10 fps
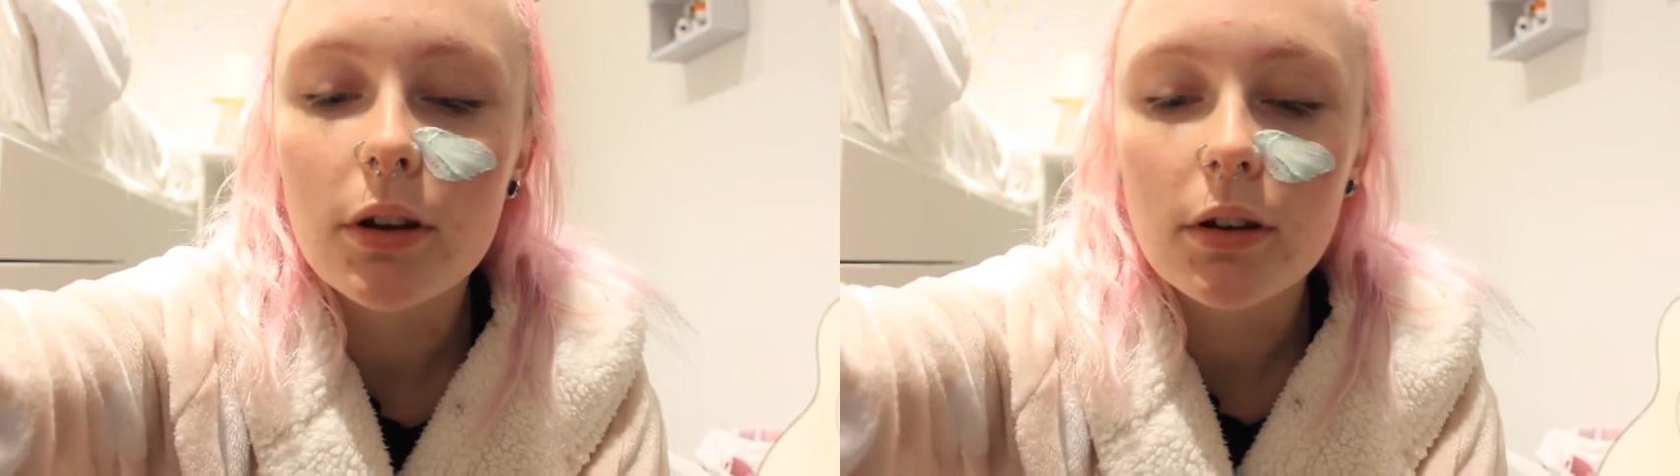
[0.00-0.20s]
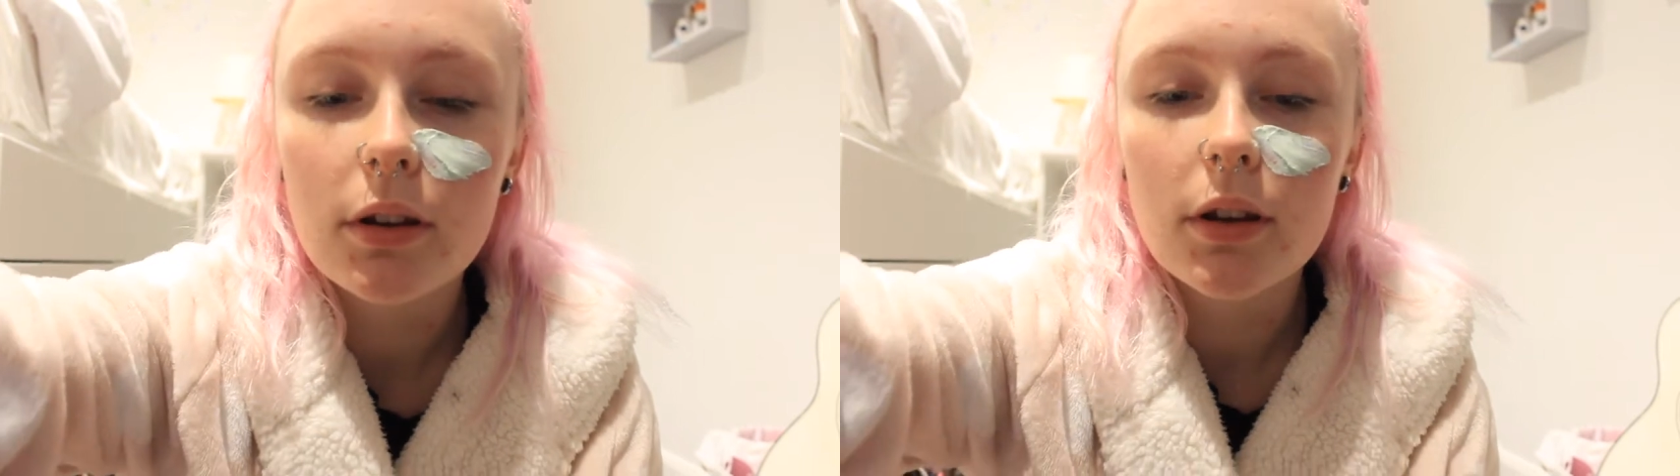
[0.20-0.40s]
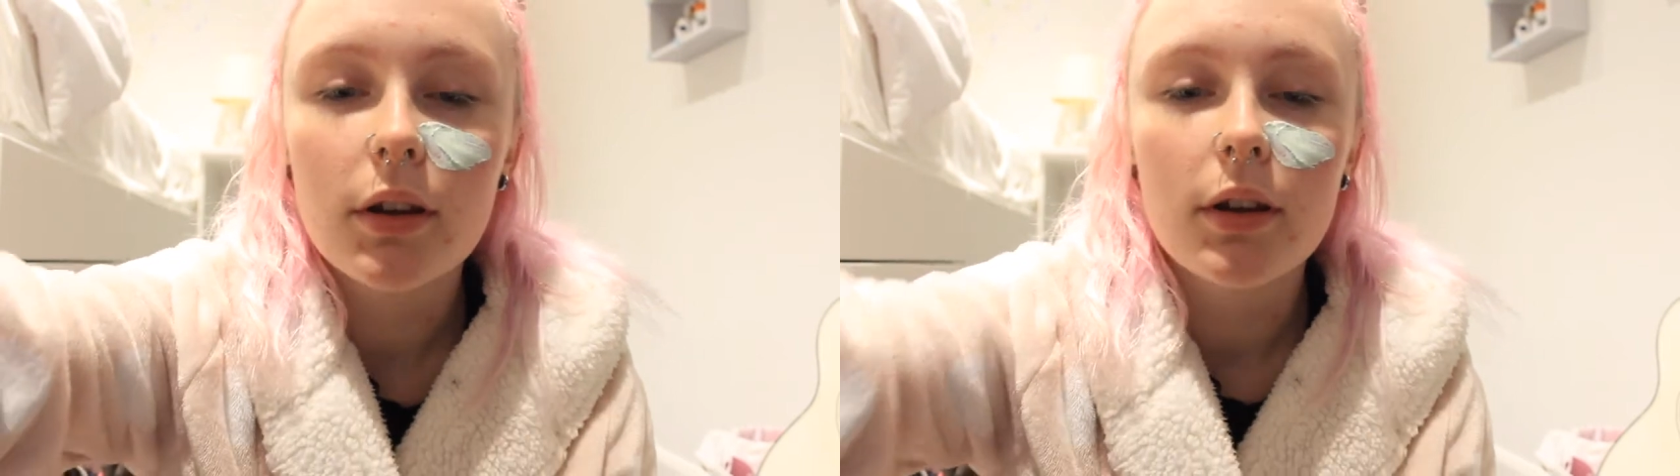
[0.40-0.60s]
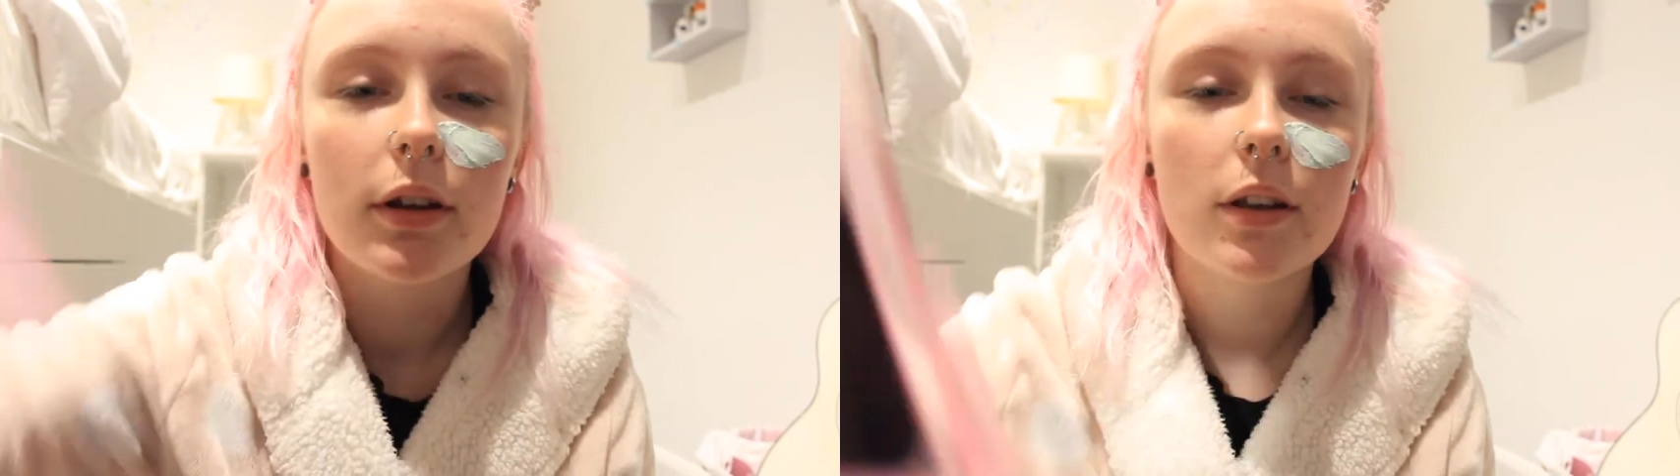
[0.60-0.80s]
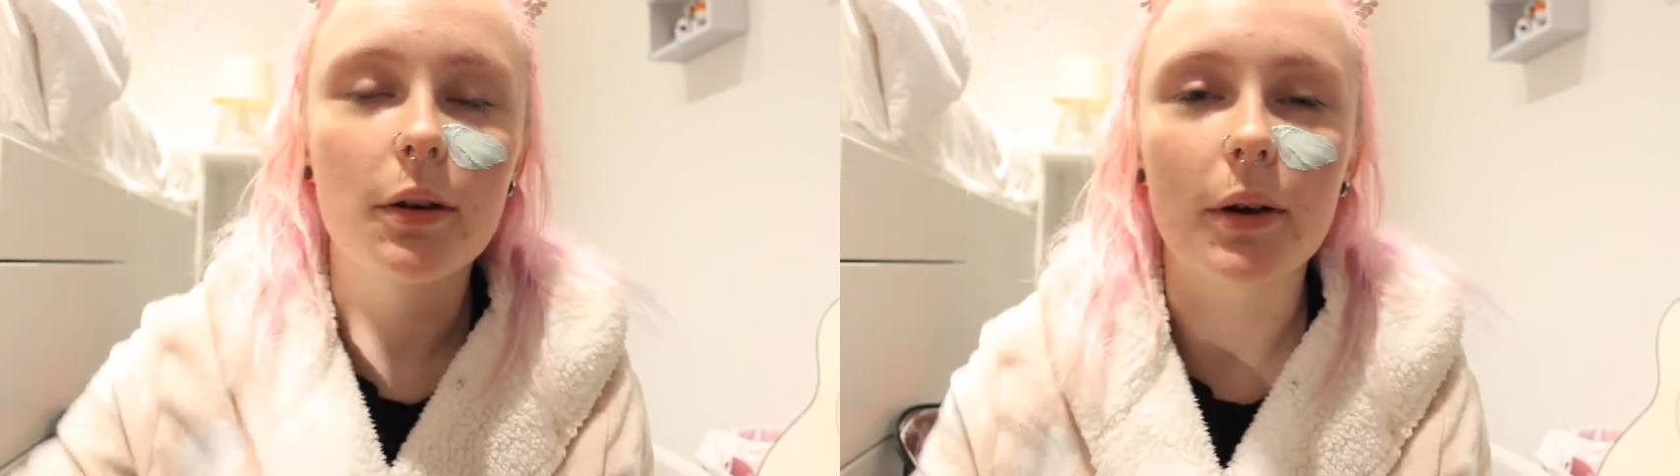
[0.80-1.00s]

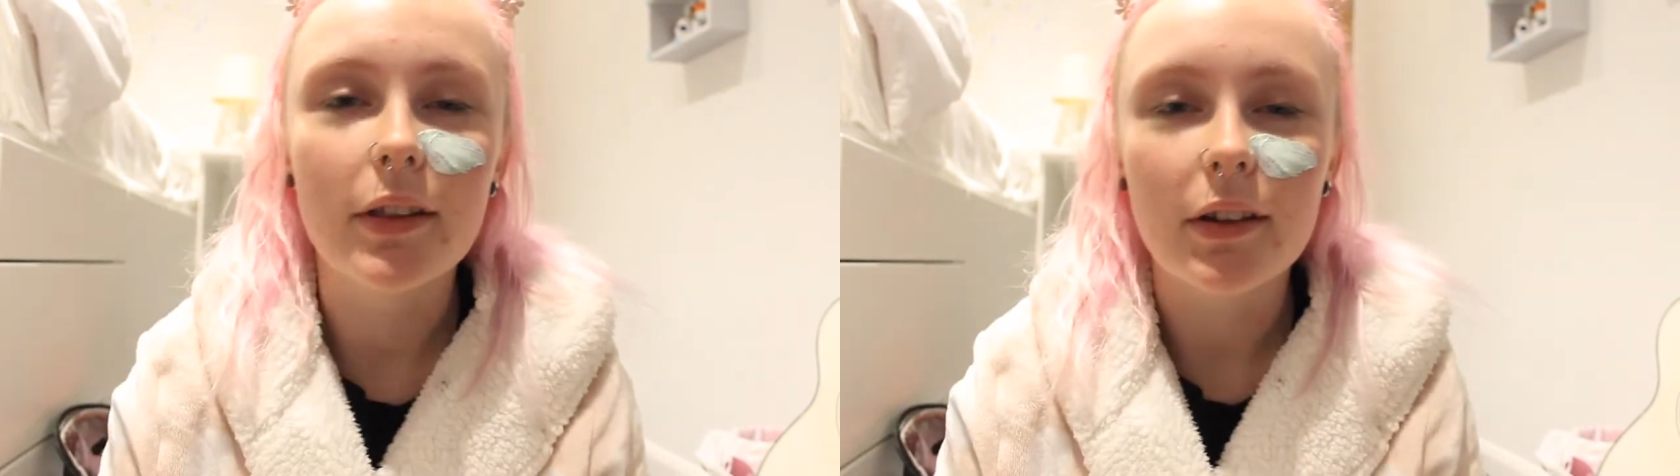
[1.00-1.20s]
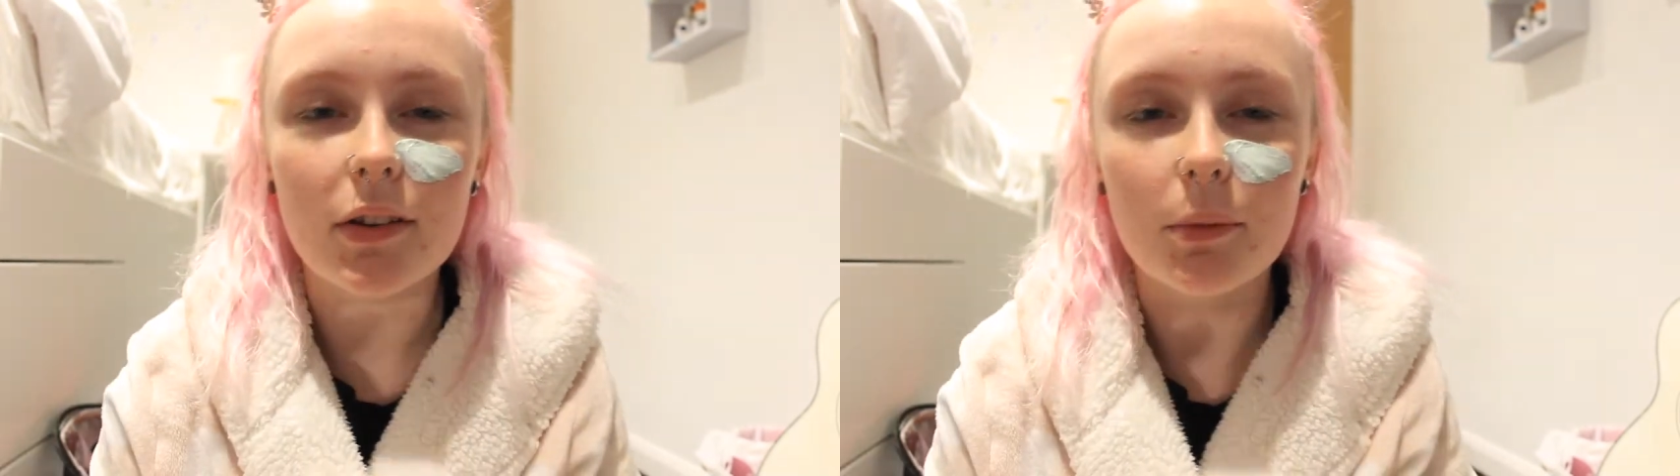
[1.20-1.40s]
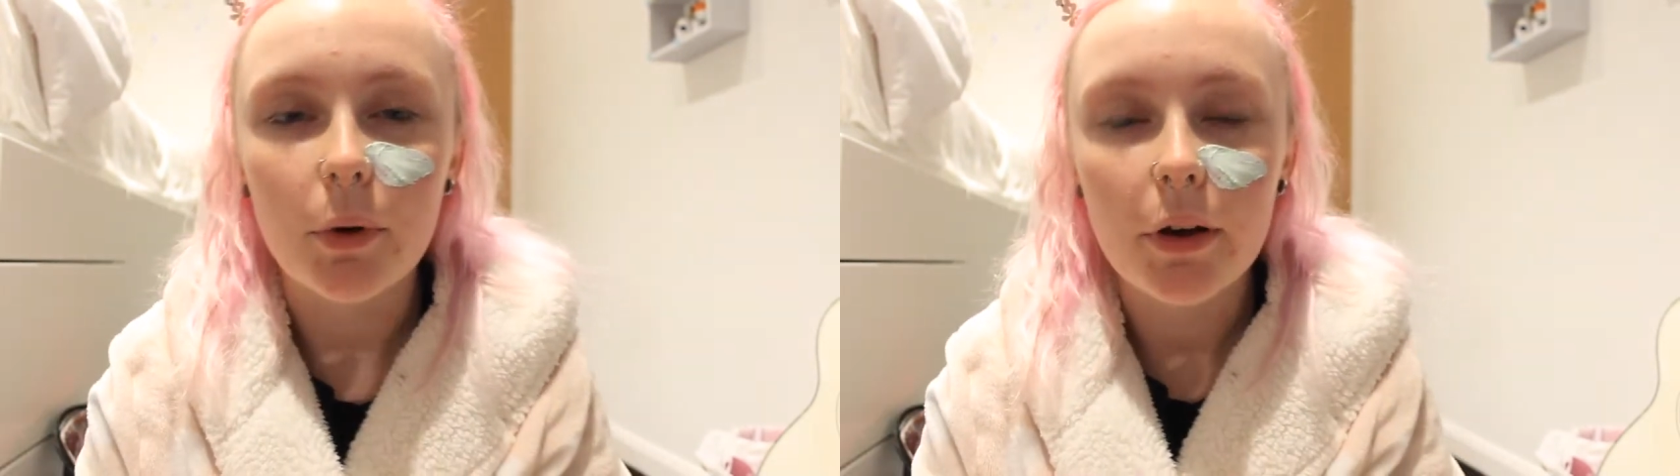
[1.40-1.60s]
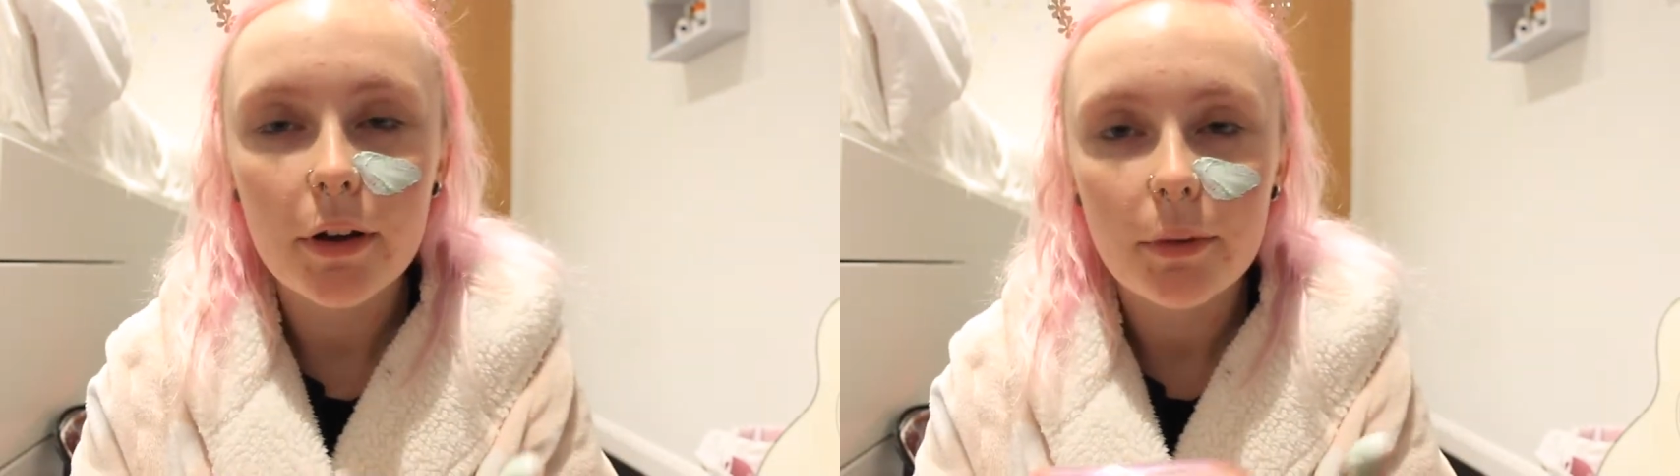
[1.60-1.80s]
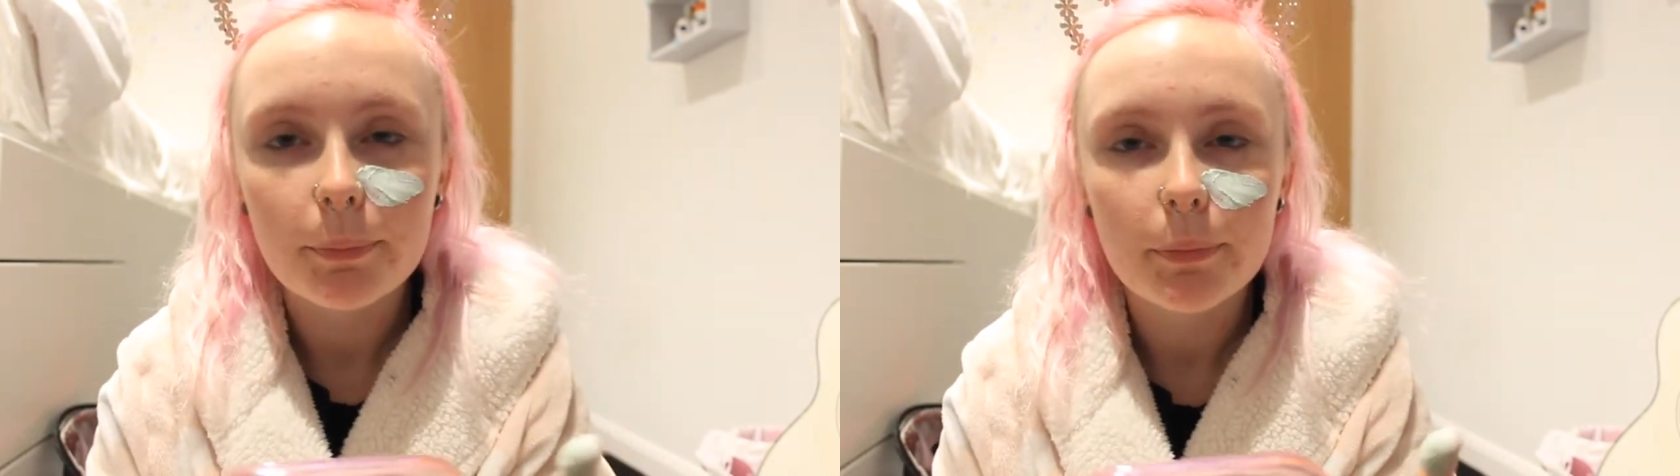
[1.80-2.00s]
No, that doesn't work,